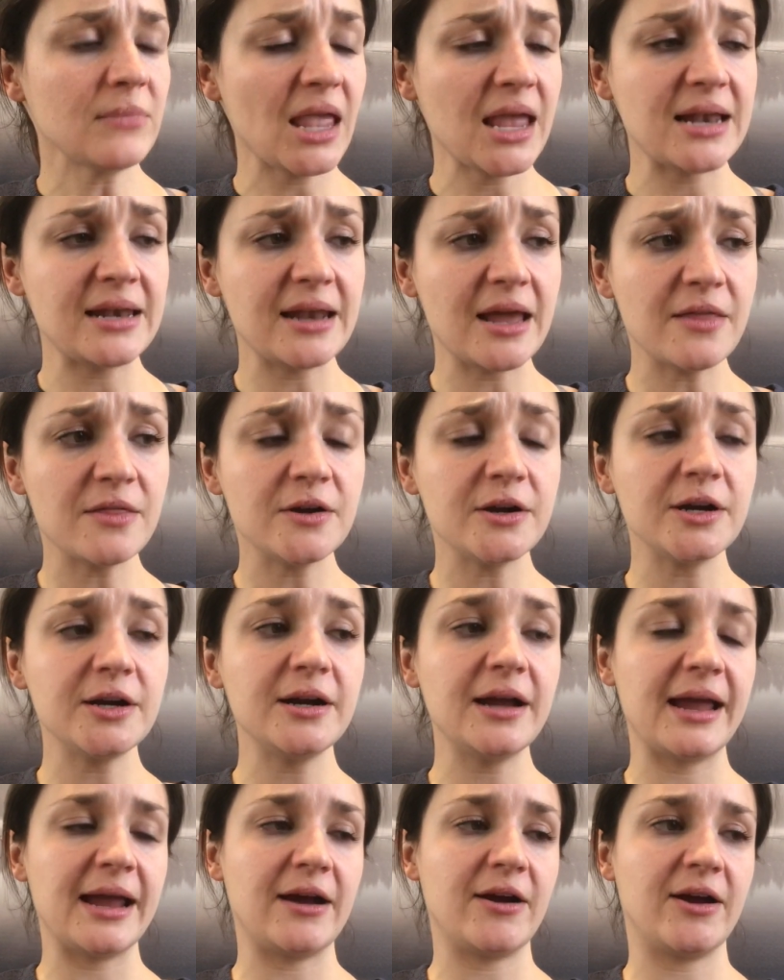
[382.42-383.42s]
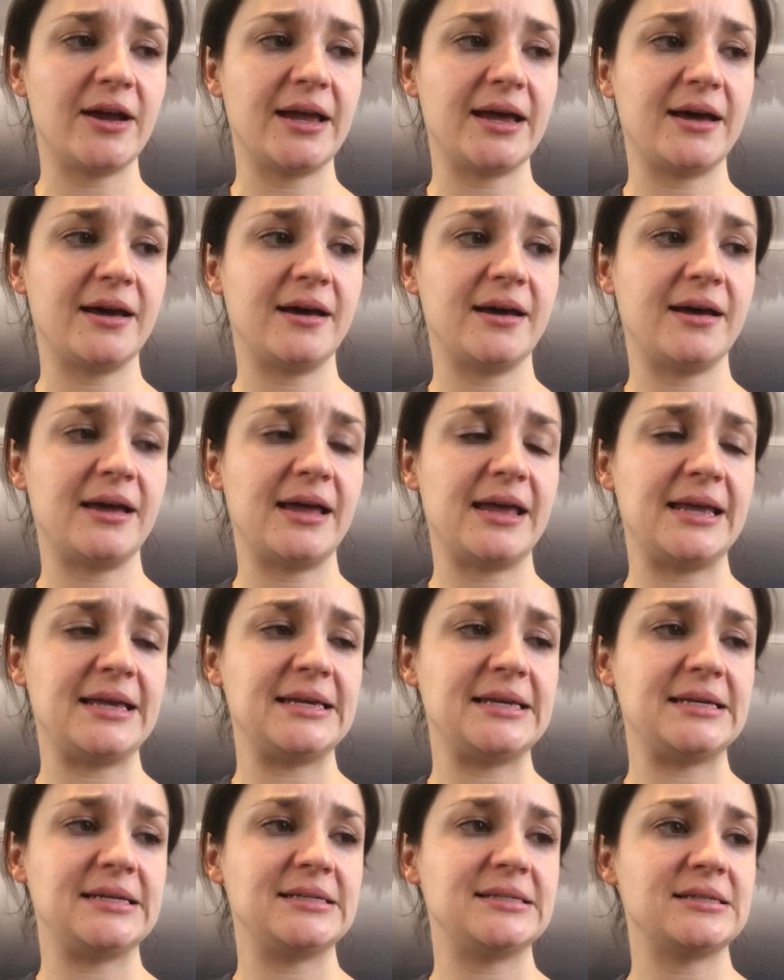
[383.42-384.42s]
Another area
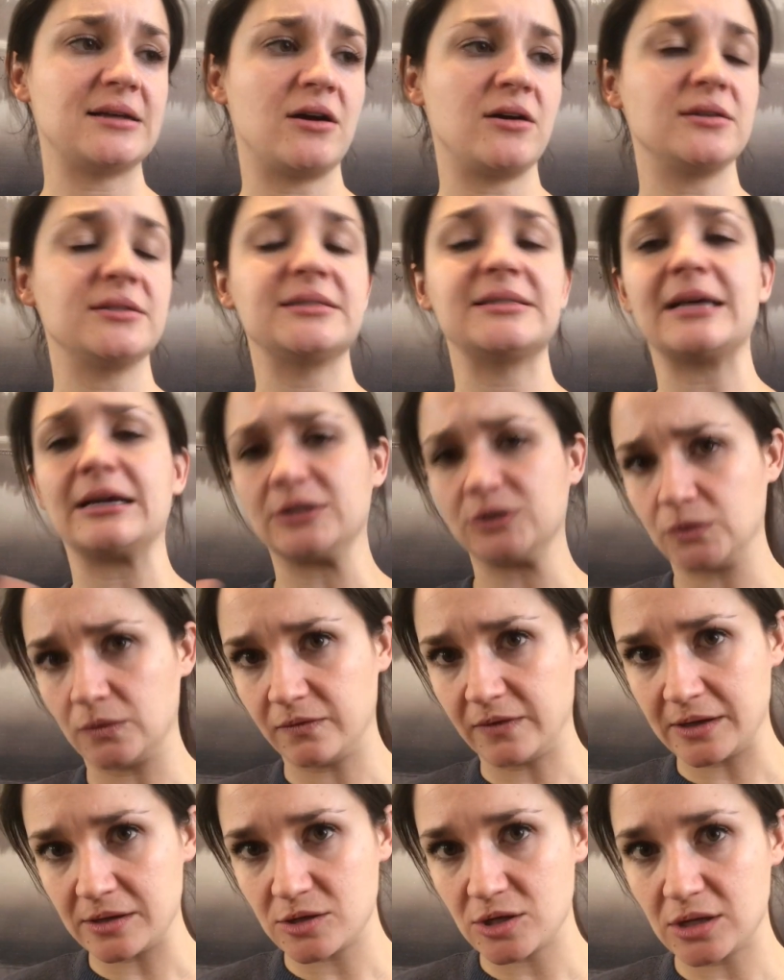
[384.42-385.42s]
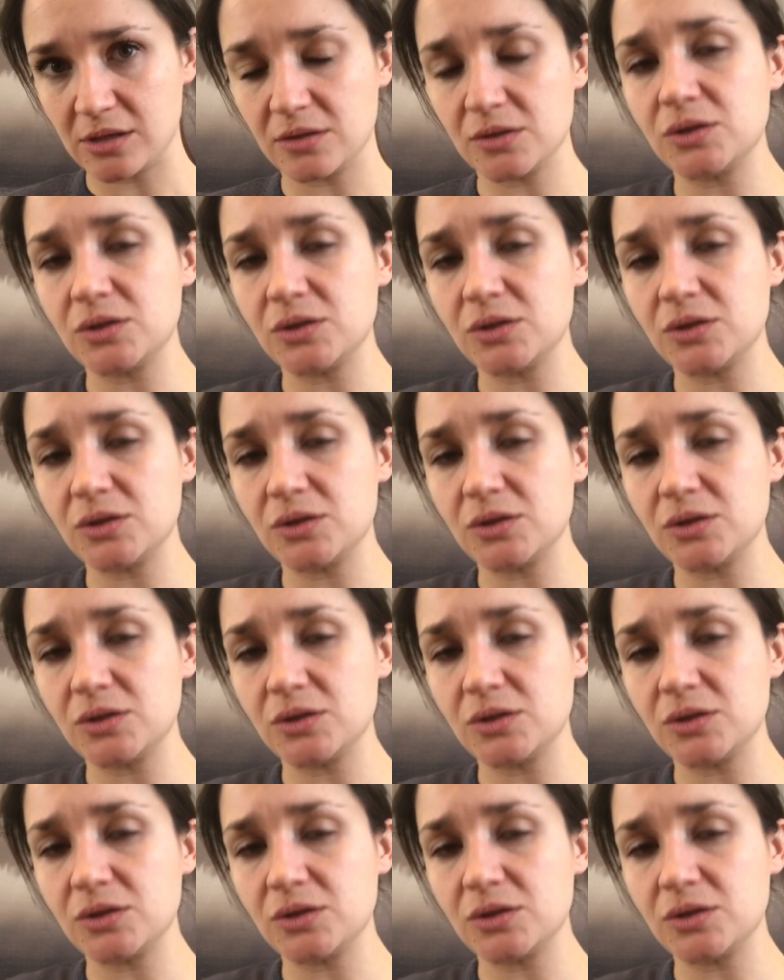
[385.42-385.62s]
is our sexual function.